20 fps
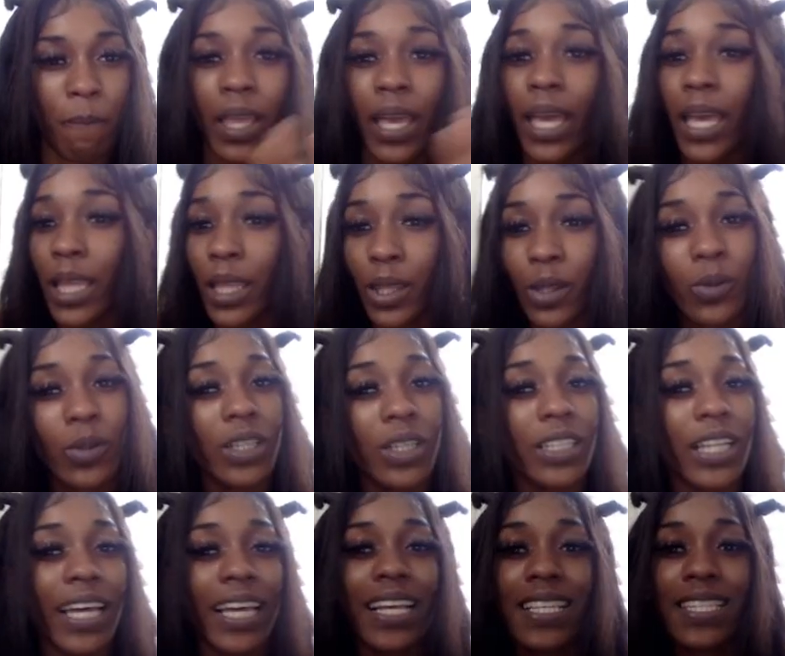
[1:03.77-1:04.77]
It do look
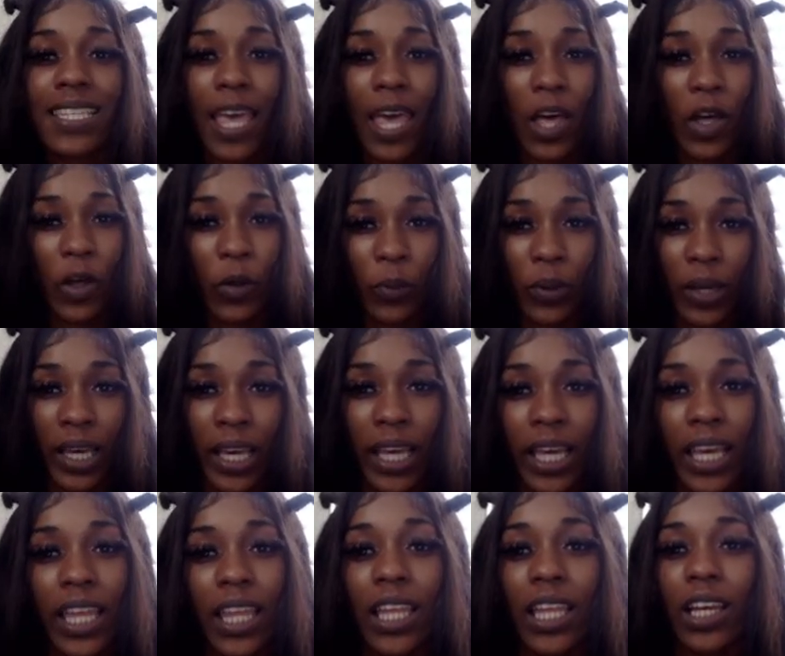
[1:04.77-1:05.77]
like it's
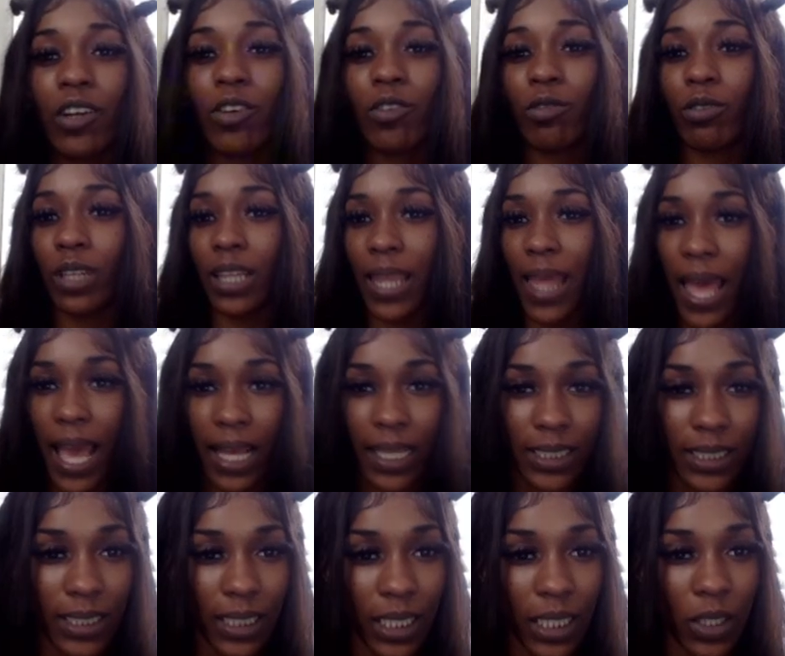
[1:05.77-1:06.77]
helping. It look
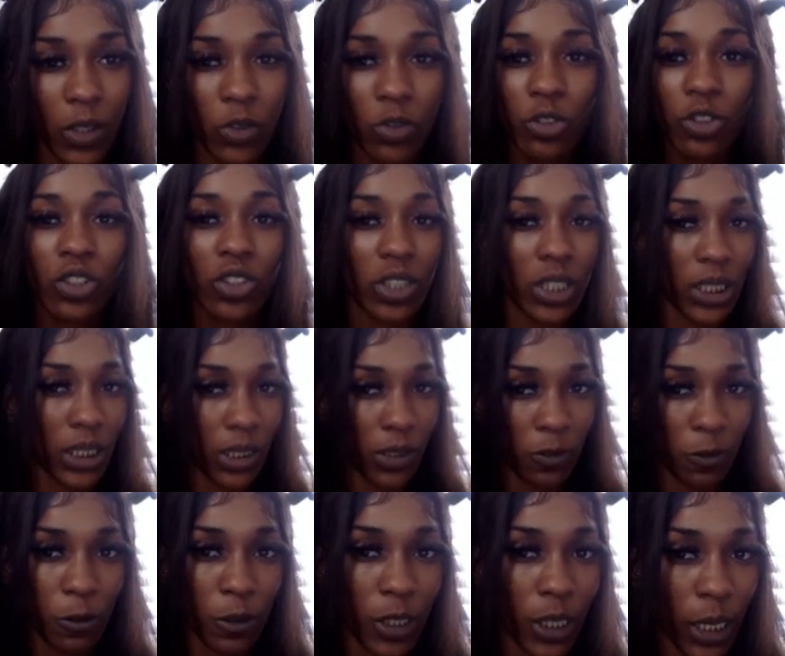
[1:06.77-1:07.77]
relaxing,
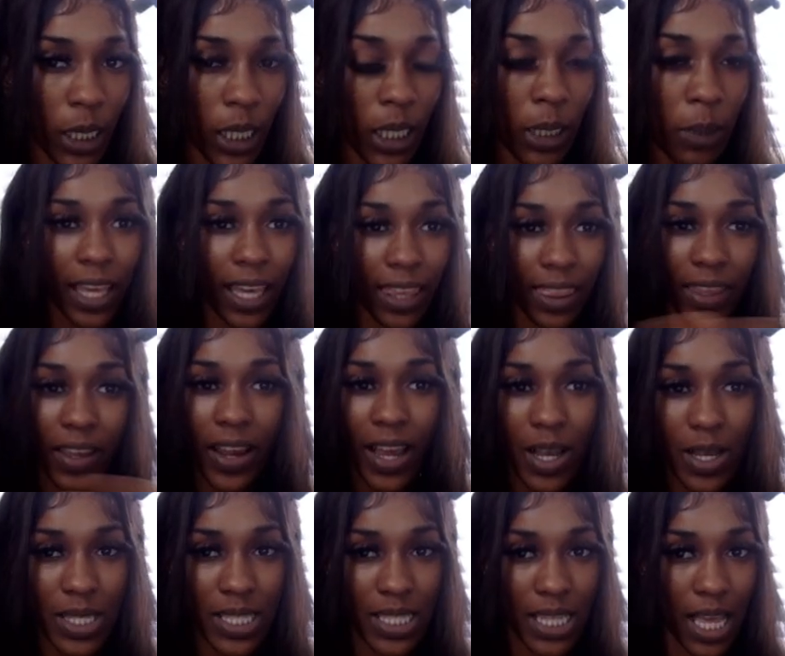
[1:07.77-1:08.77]
stress-free. And they're
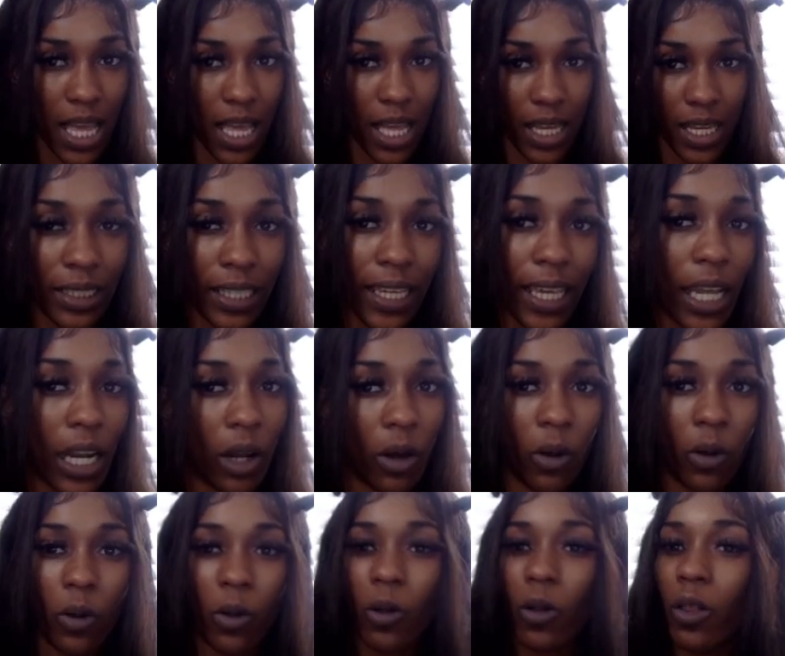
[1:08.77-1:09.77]
outside. They're getting
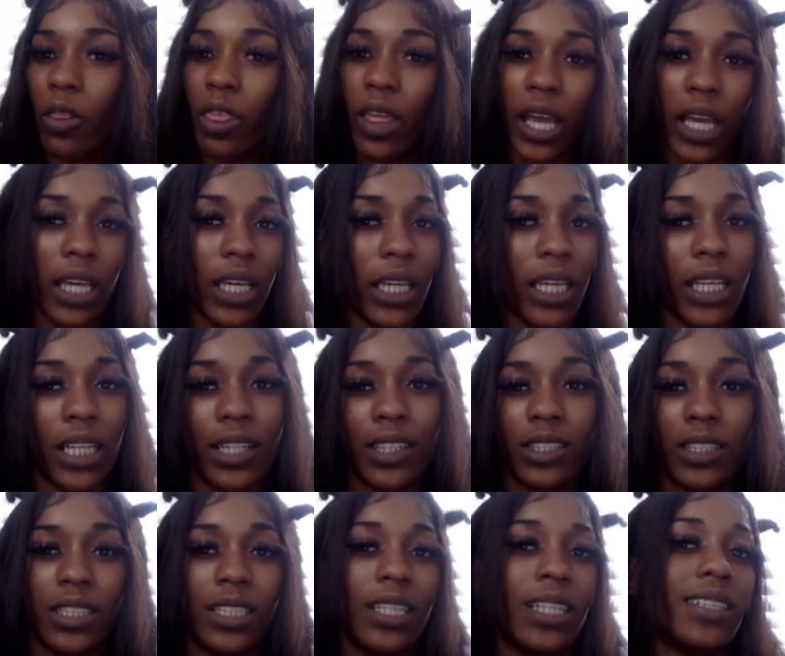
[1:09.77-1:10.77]
all that good
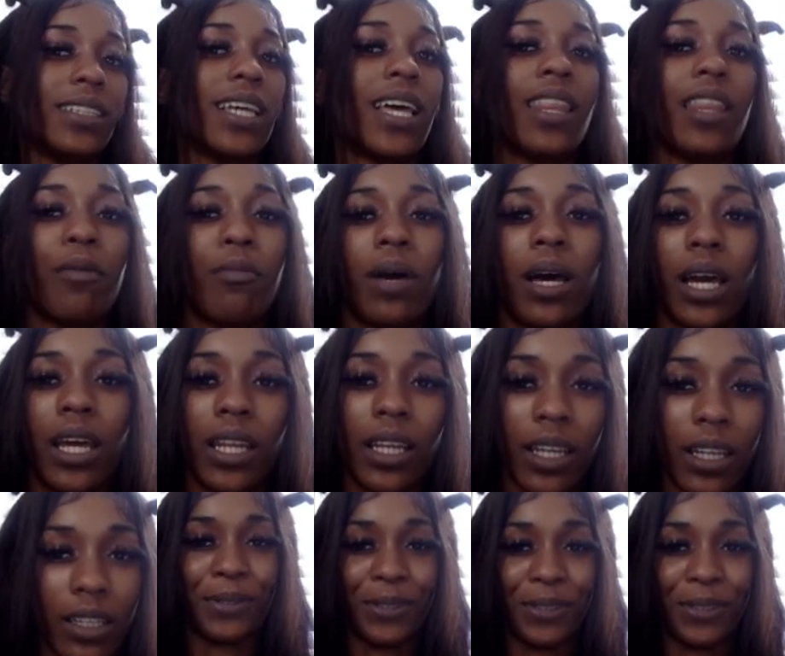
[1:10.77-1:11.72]
energy inside their body.